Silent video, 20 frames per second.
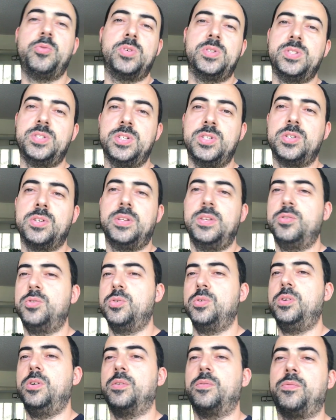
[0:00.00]
transition
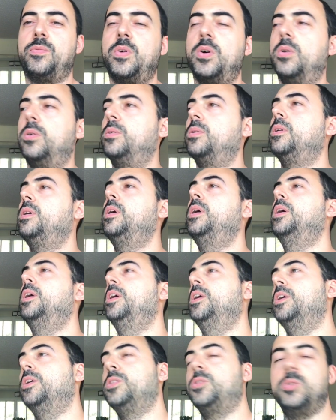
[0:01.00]
into your phone,
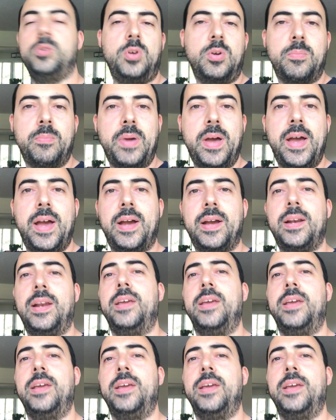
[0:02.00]
to your Mac.